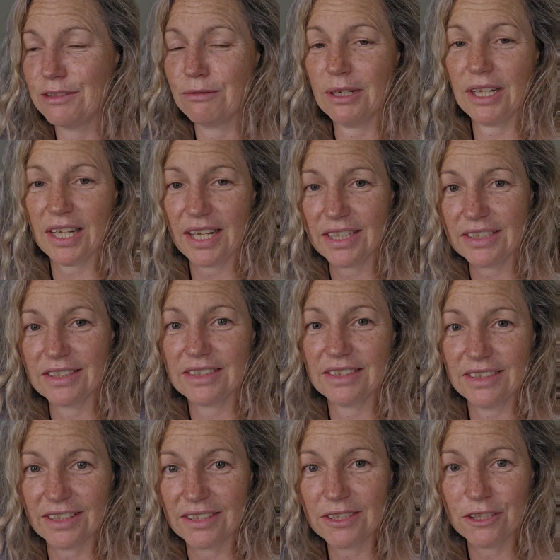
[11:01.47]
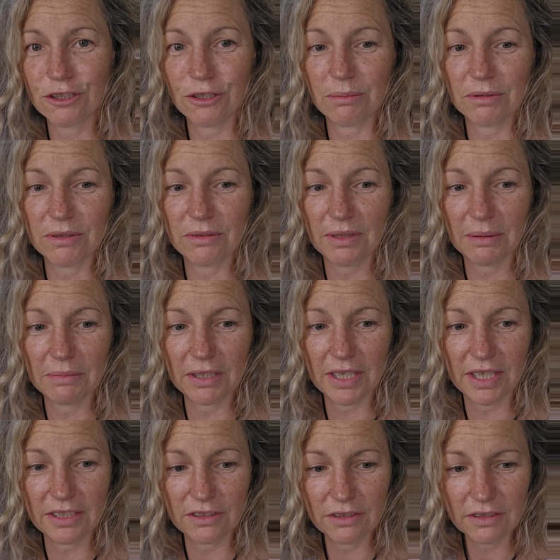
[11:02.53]
well as, you know, your topical
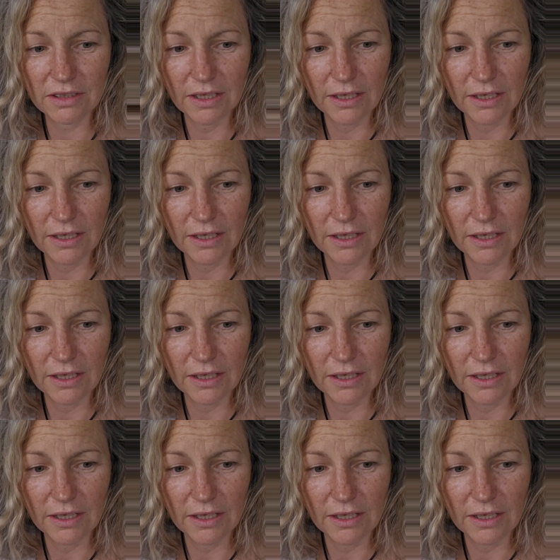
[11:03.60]
application.